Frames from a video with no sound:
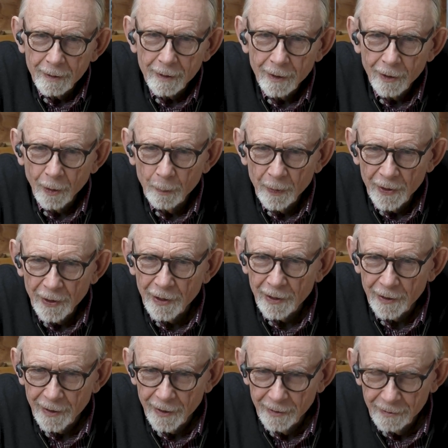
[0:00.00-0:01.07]

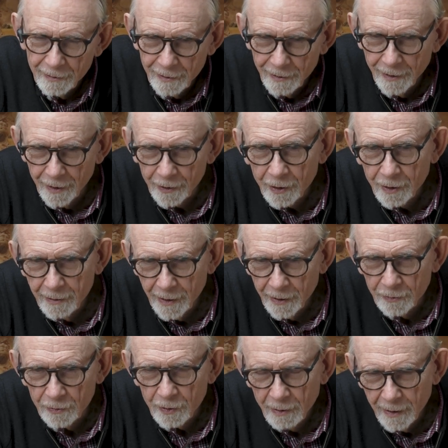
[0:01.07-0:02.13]
company and, uh,
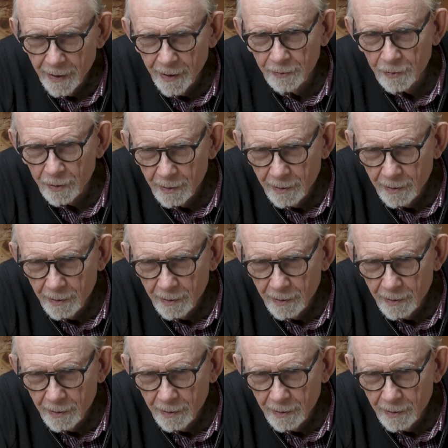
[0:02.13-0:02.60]
and and